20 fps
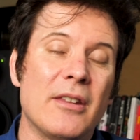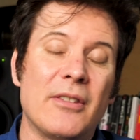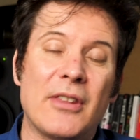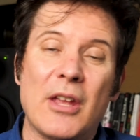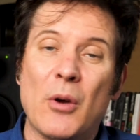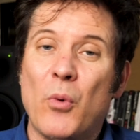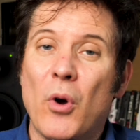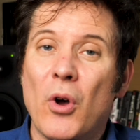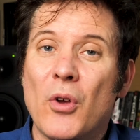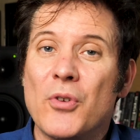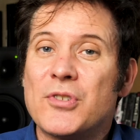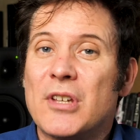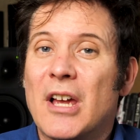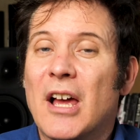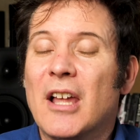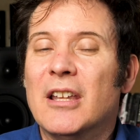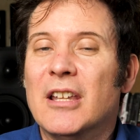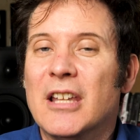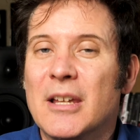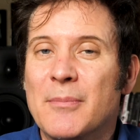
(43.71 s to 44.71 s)
there was
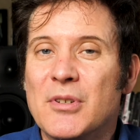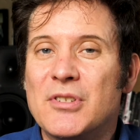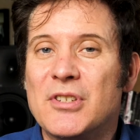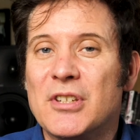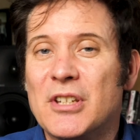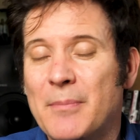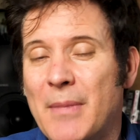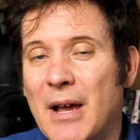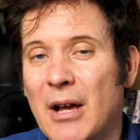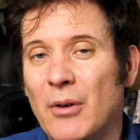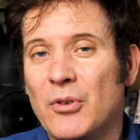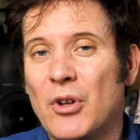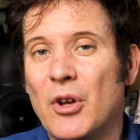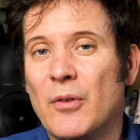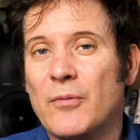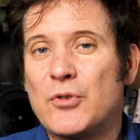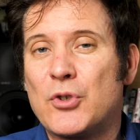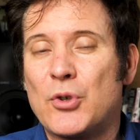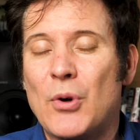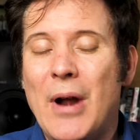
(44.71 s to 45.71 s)
a limited amount
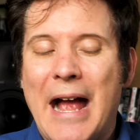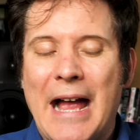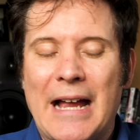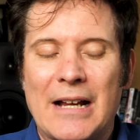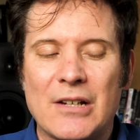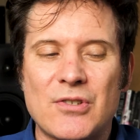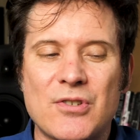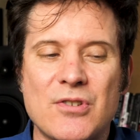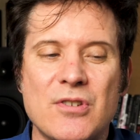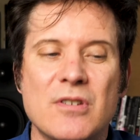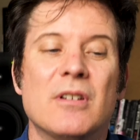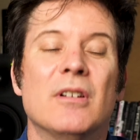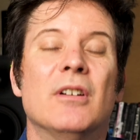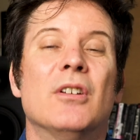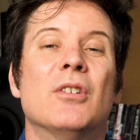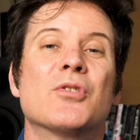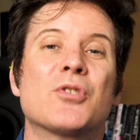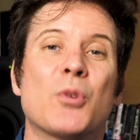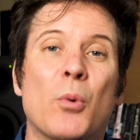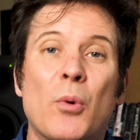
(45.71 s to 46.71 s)
of tracks.
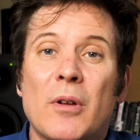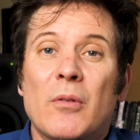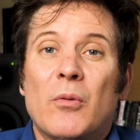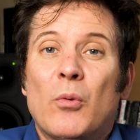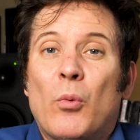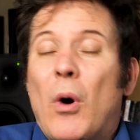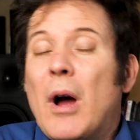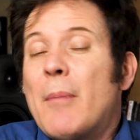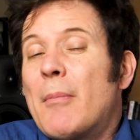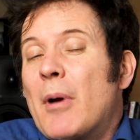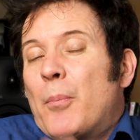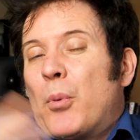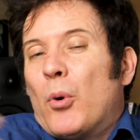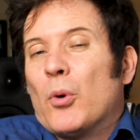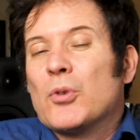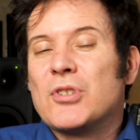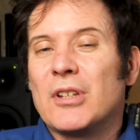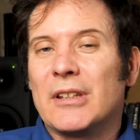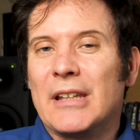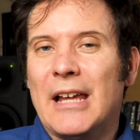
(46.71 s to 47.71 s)
So why am I
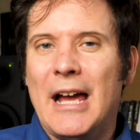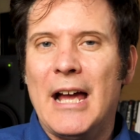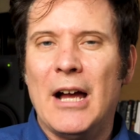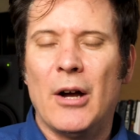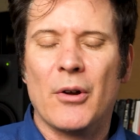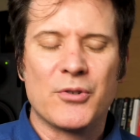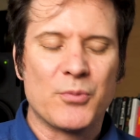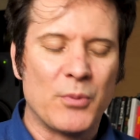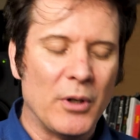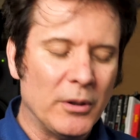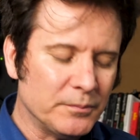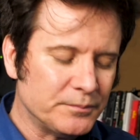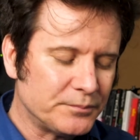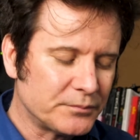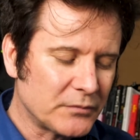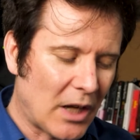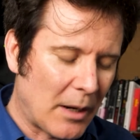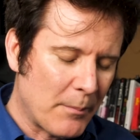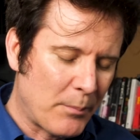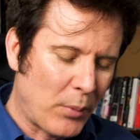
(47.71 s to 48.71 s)
pointing that out? Well,
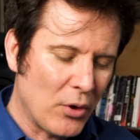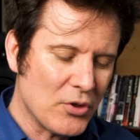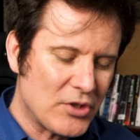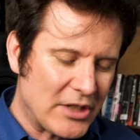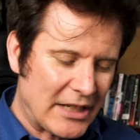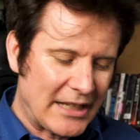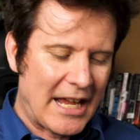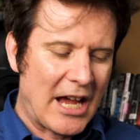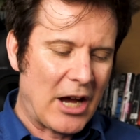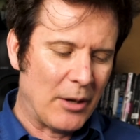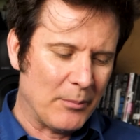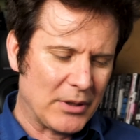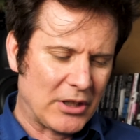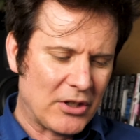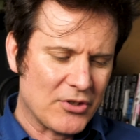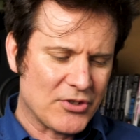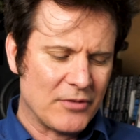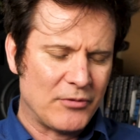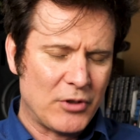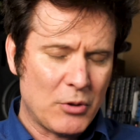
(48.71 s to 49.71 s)
I'm pointing it out
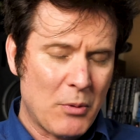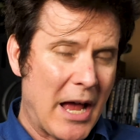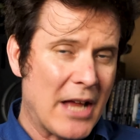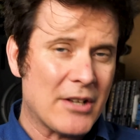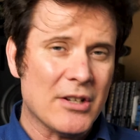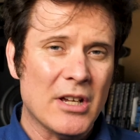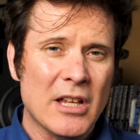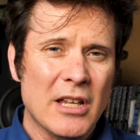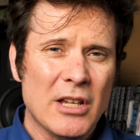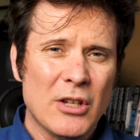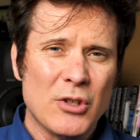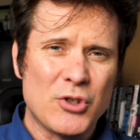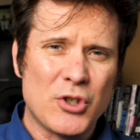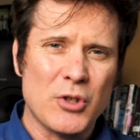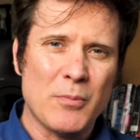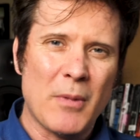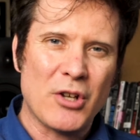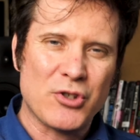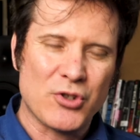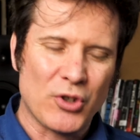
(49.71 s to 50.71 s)
because if you had
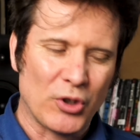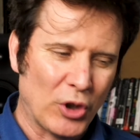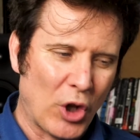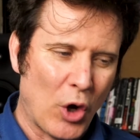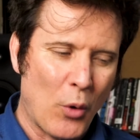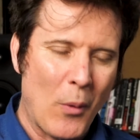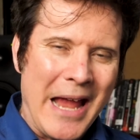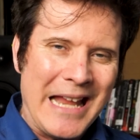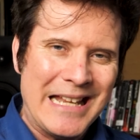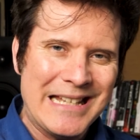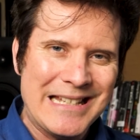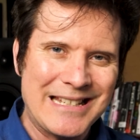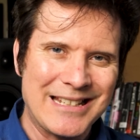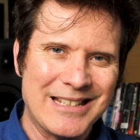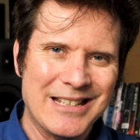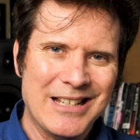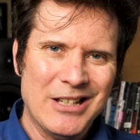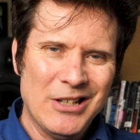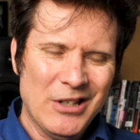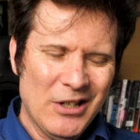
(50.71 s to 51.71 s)
too much low end,
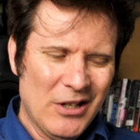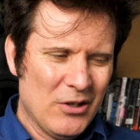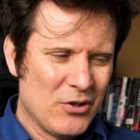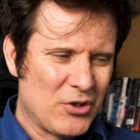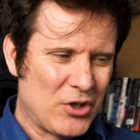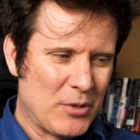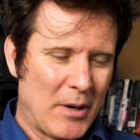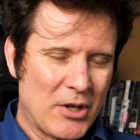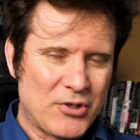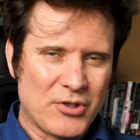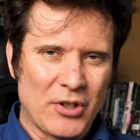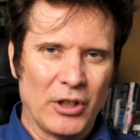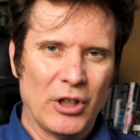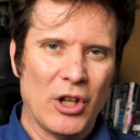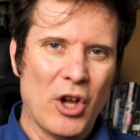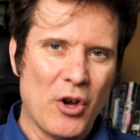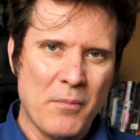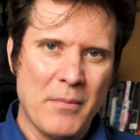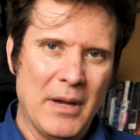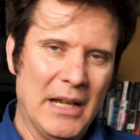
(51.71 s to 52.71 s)
too much
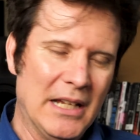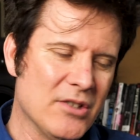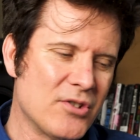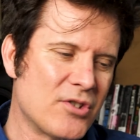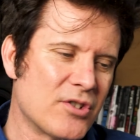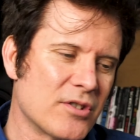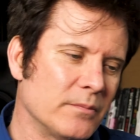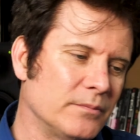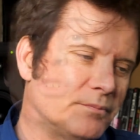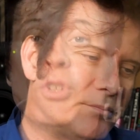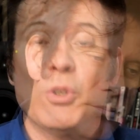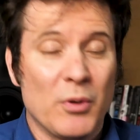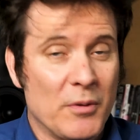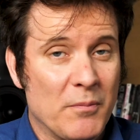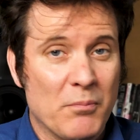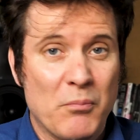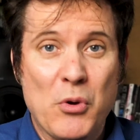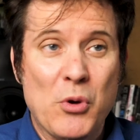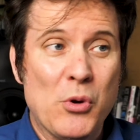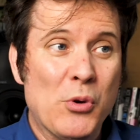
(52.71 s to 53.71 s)
low mids, you
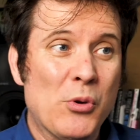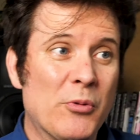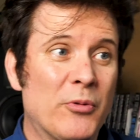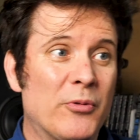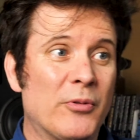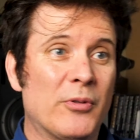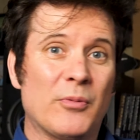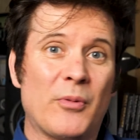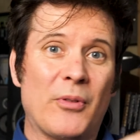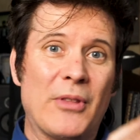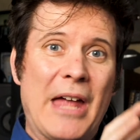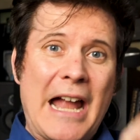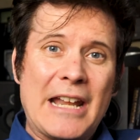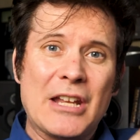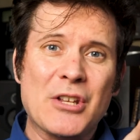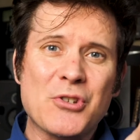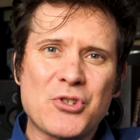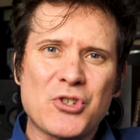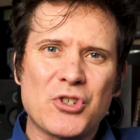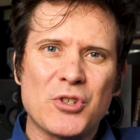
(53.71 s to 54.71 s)
would move
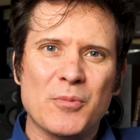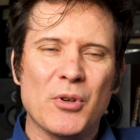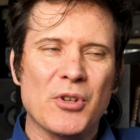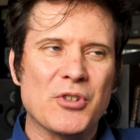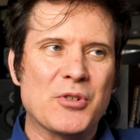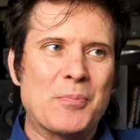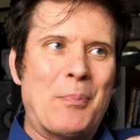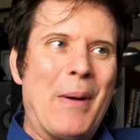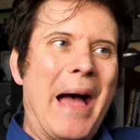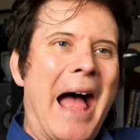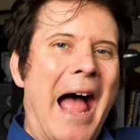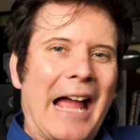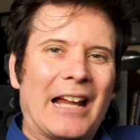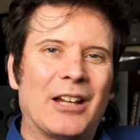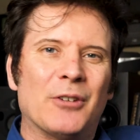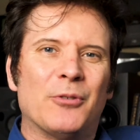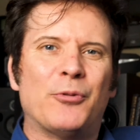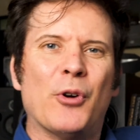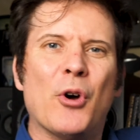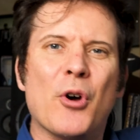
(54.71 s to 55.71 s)
that instrument
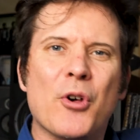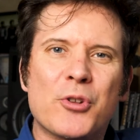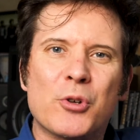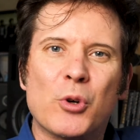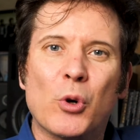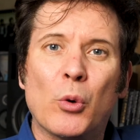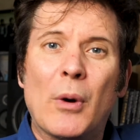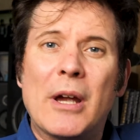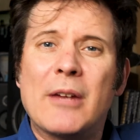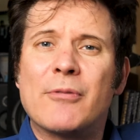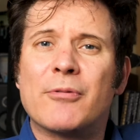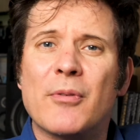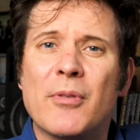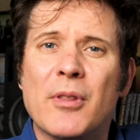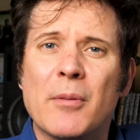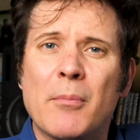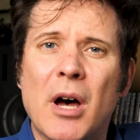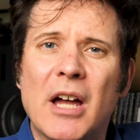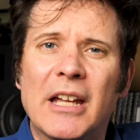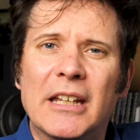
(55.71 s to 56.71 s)
back further away
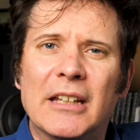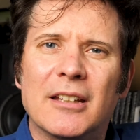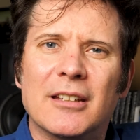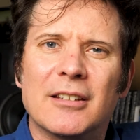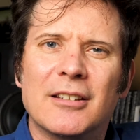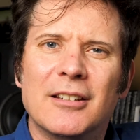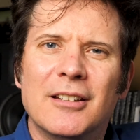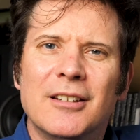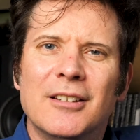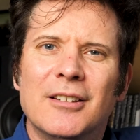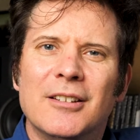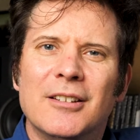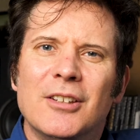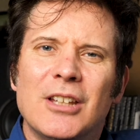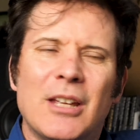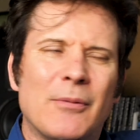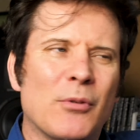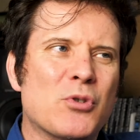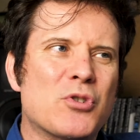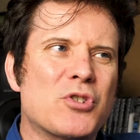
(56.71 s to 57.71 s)
from the mic
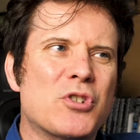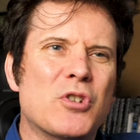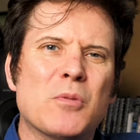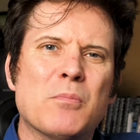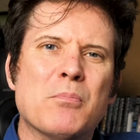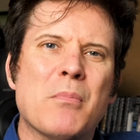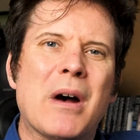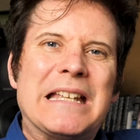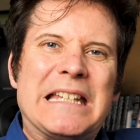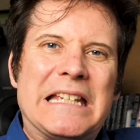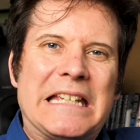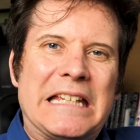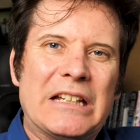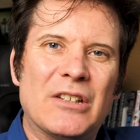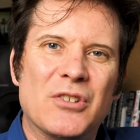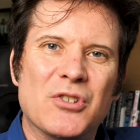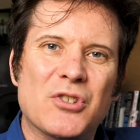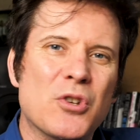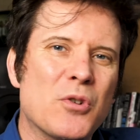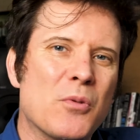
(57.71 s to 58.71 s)
if it was too muddy
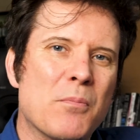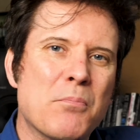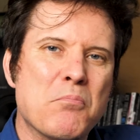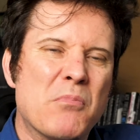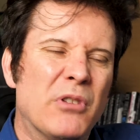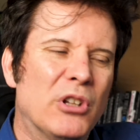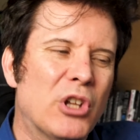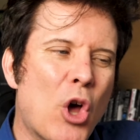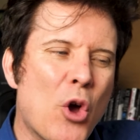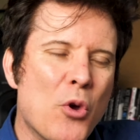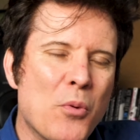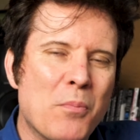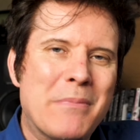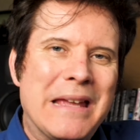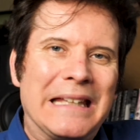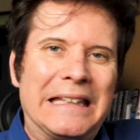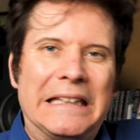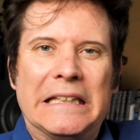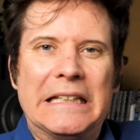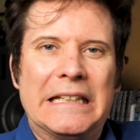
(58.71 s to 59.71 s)
and too low
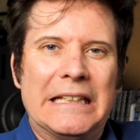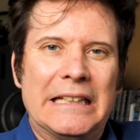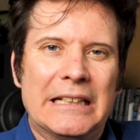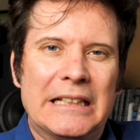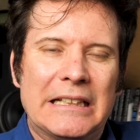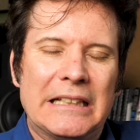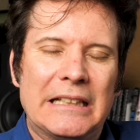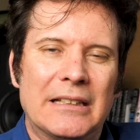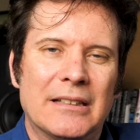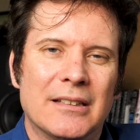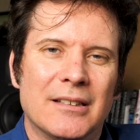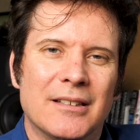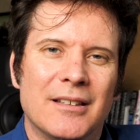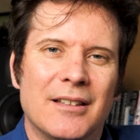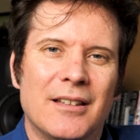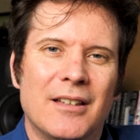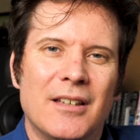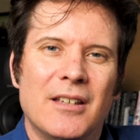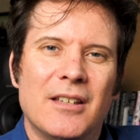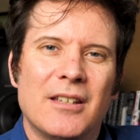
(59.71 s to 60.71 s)
midly.
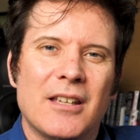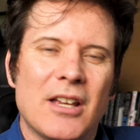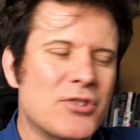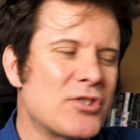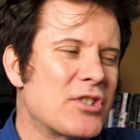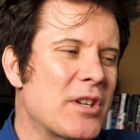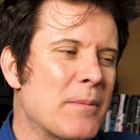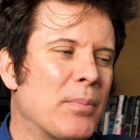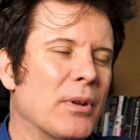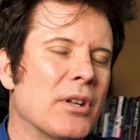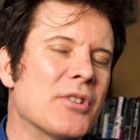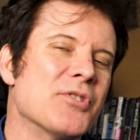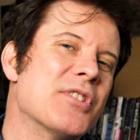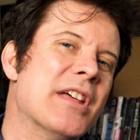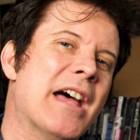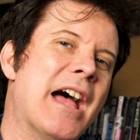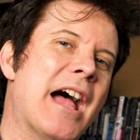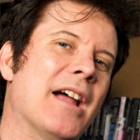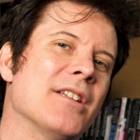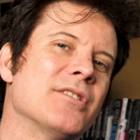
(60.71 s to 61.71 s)
As simple as
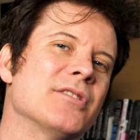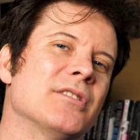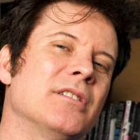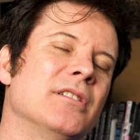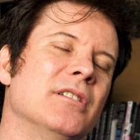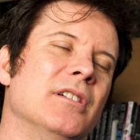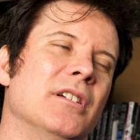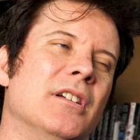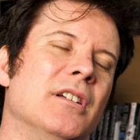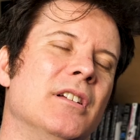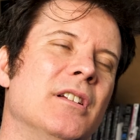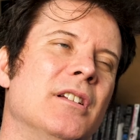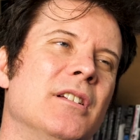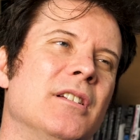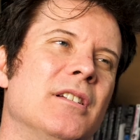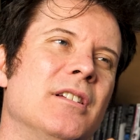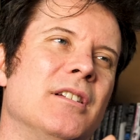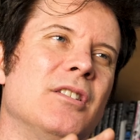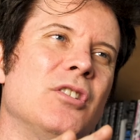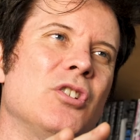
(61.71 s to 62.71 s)
that.
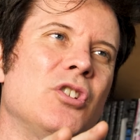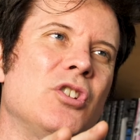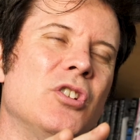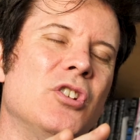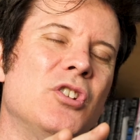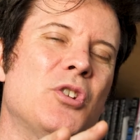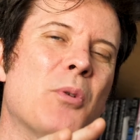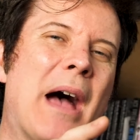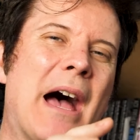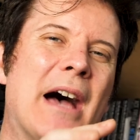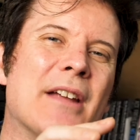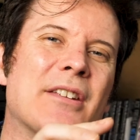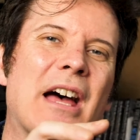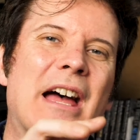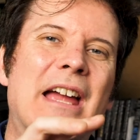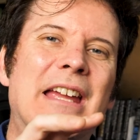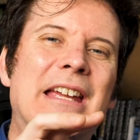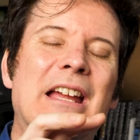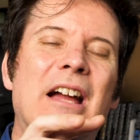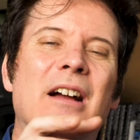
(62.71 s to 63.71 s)
You had
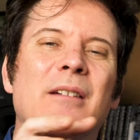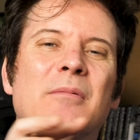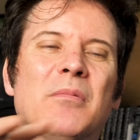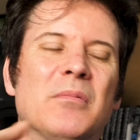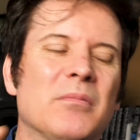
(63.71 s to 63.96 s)
a